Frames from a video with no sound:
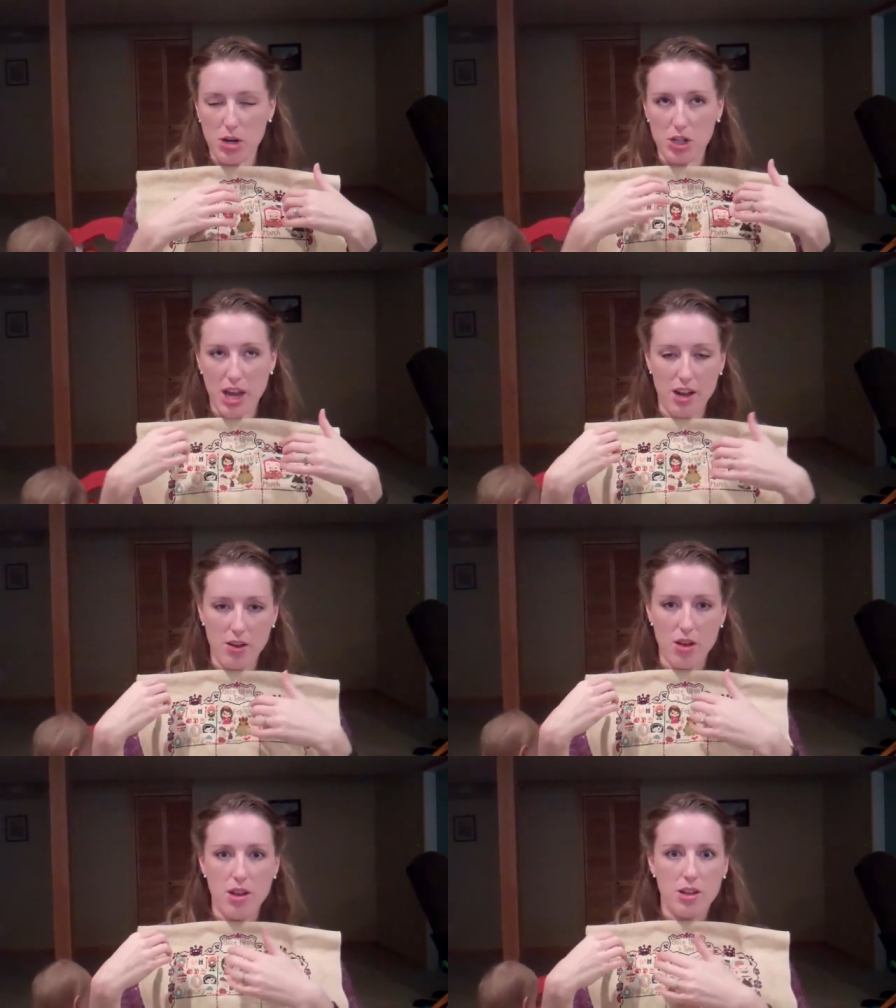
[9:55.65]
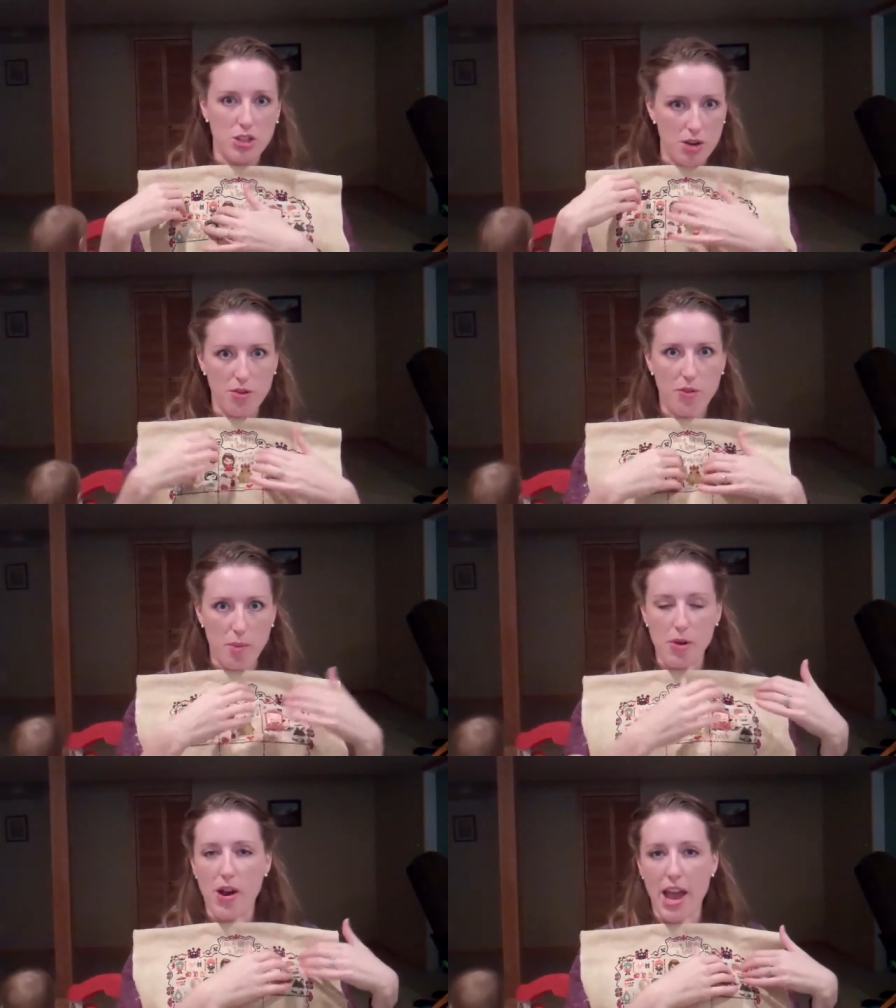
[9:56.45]
March had January,
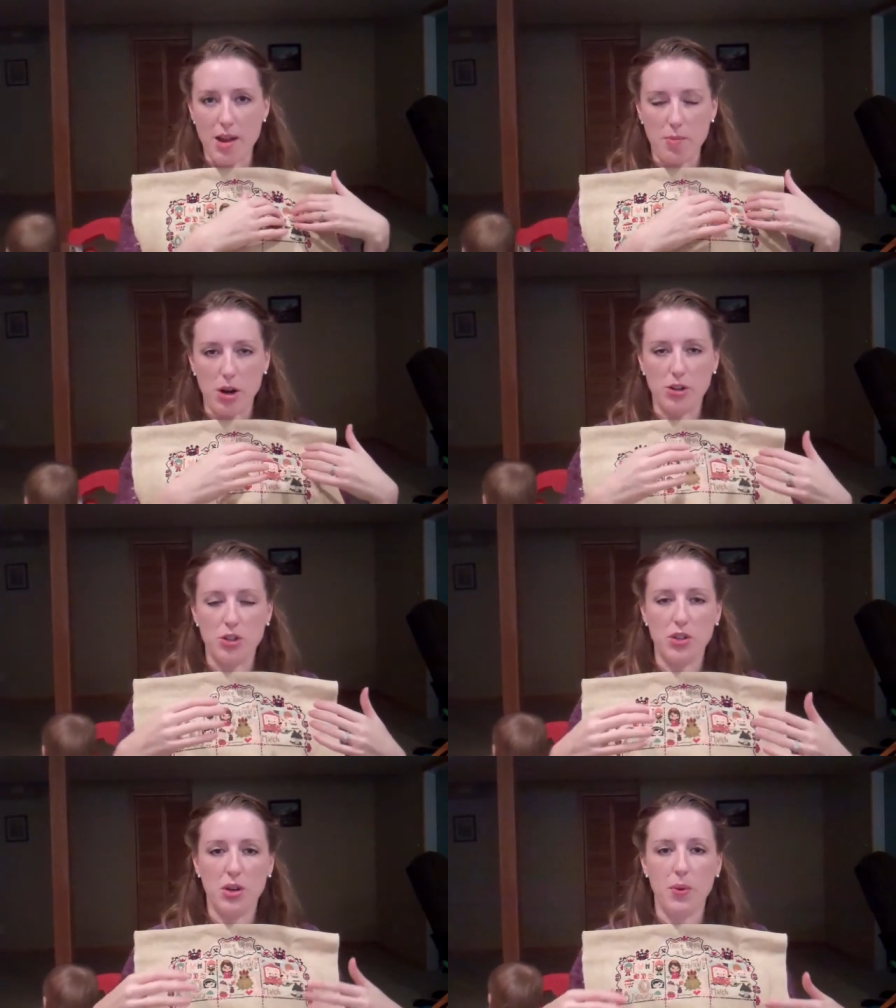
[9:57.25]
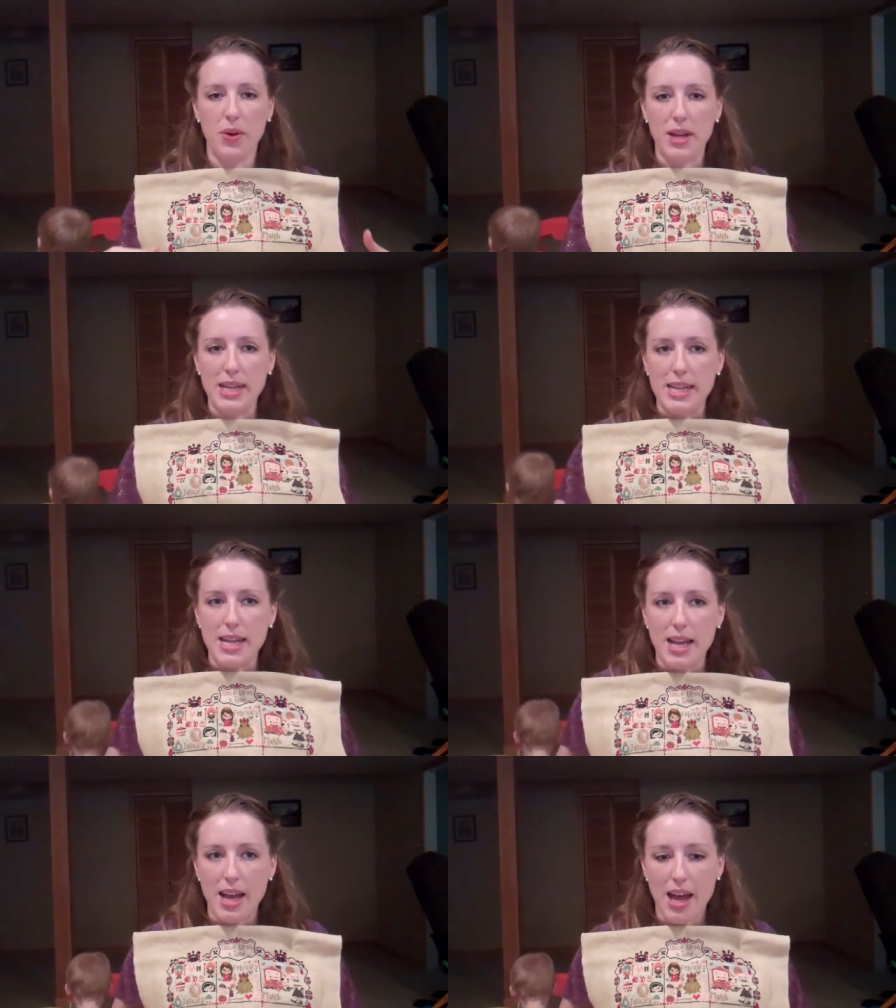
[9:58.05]
February, and March. So
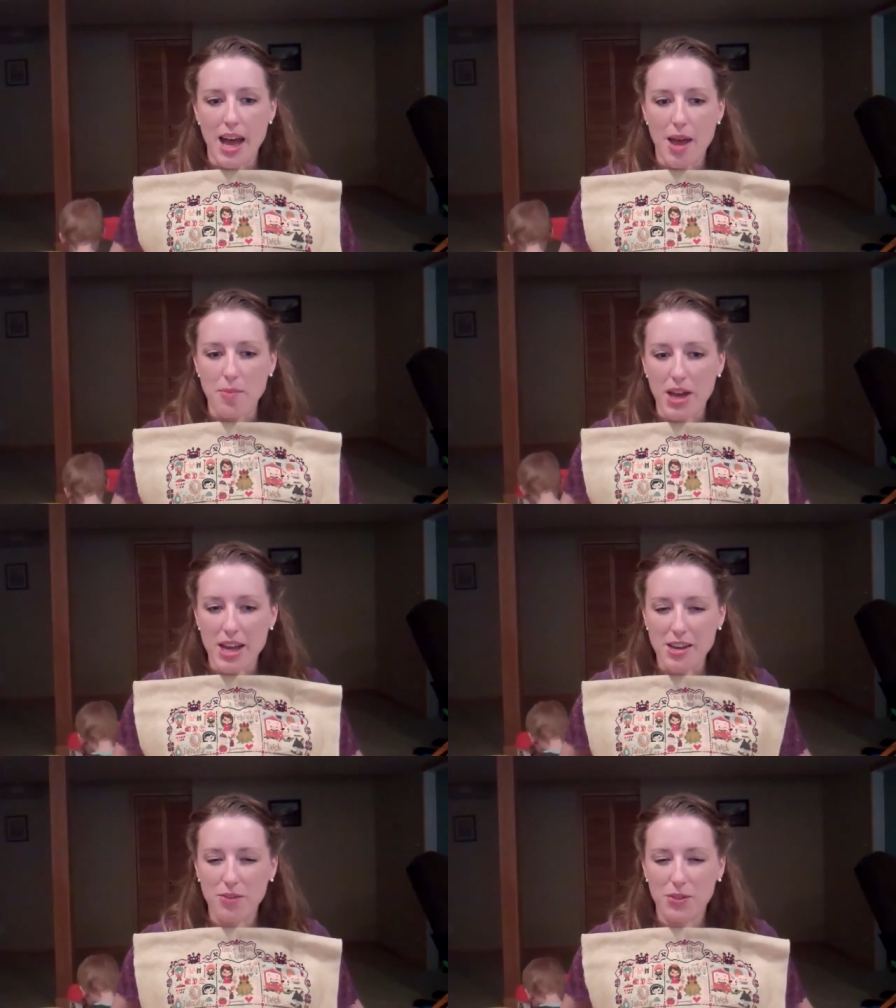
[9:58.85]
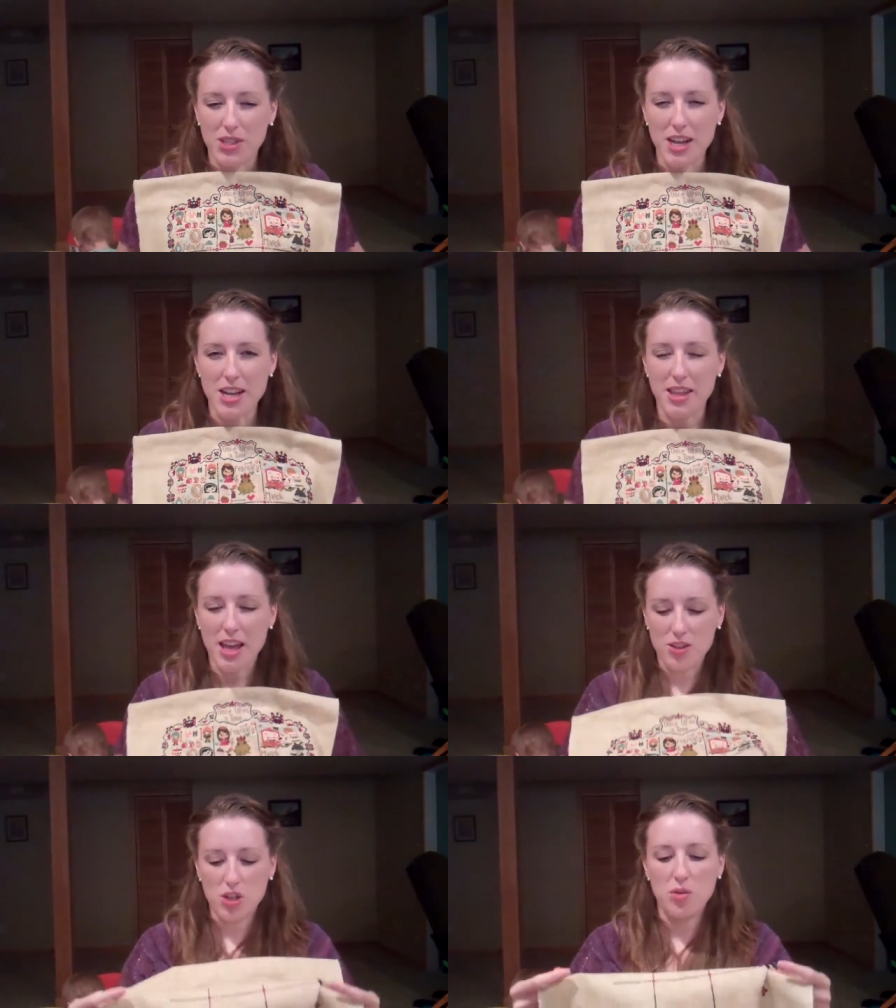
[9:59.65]
I'm kind of
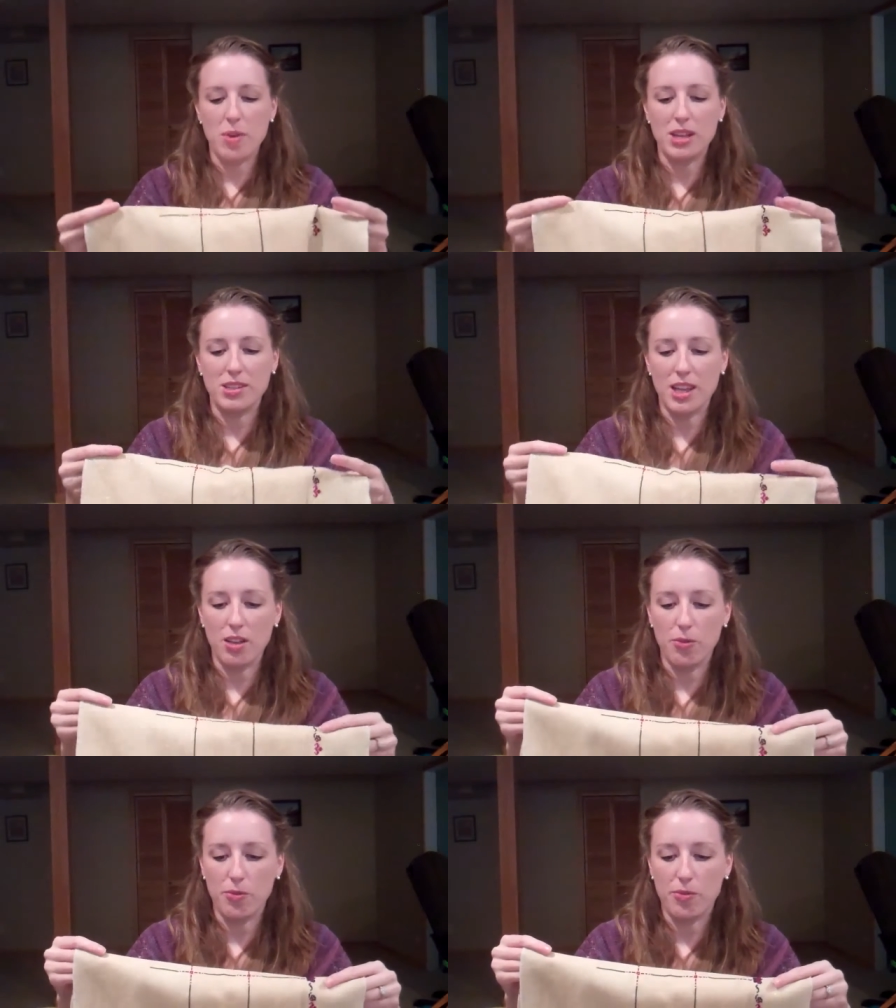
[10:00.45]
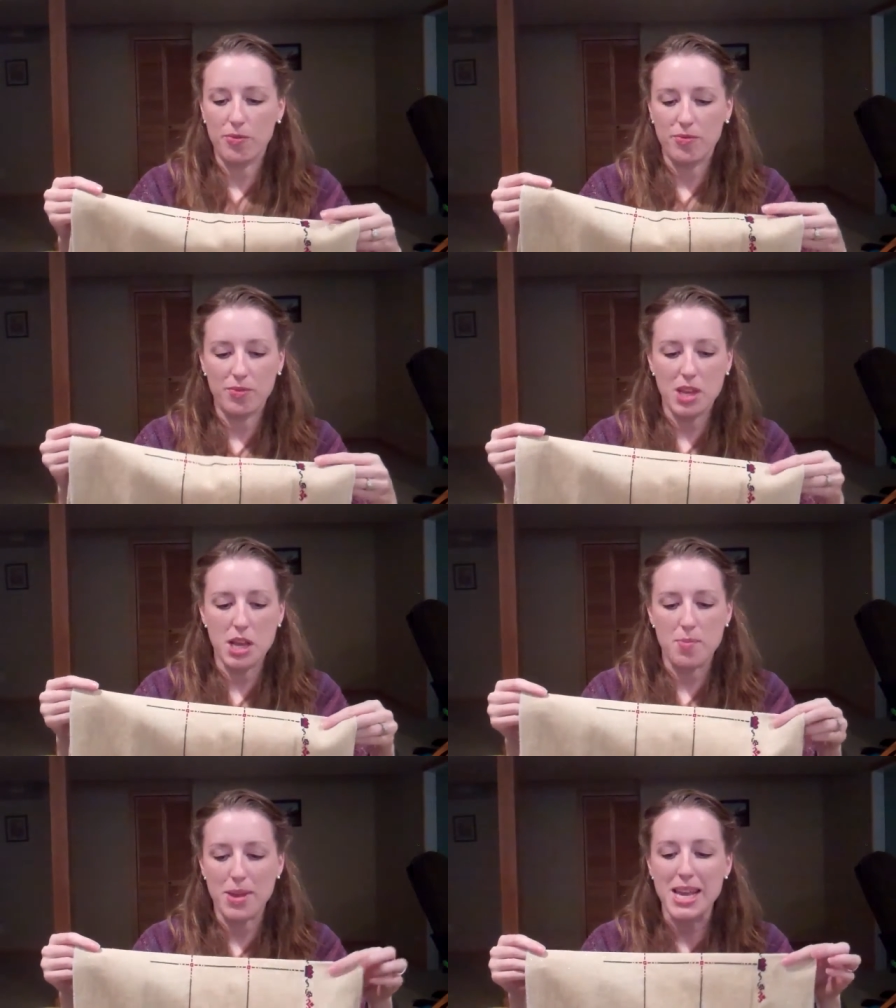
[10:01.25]
sending that to myself
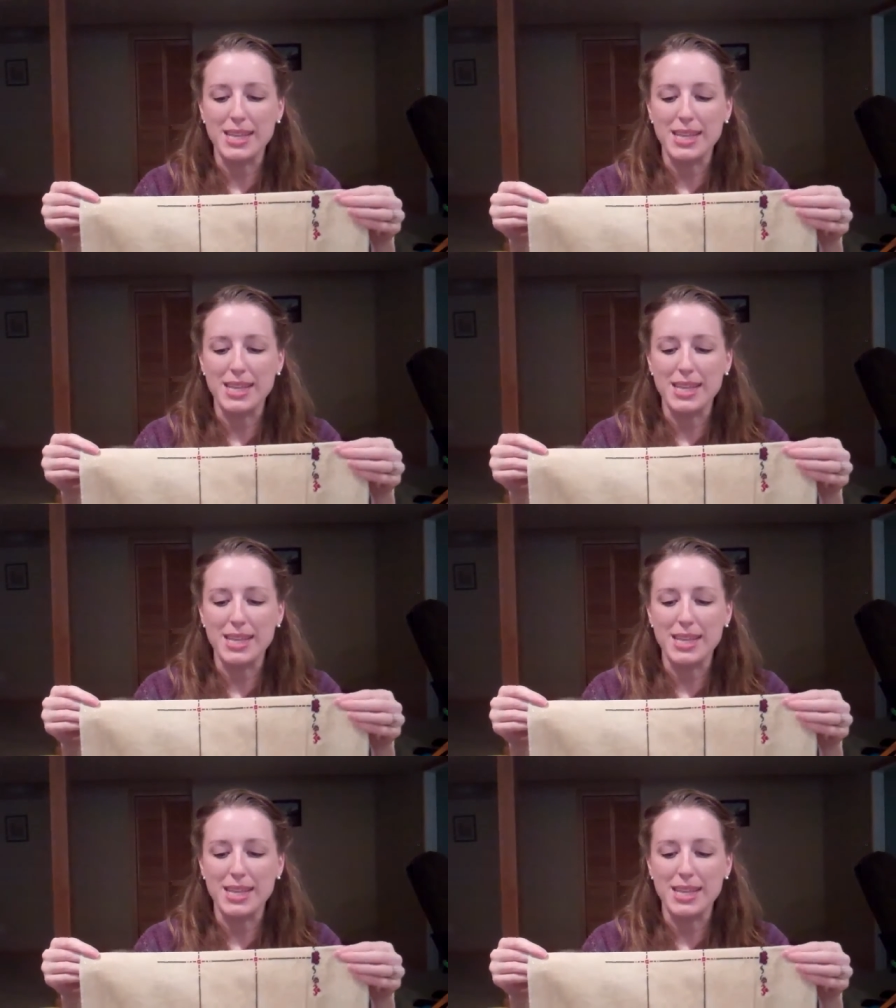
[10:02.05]
in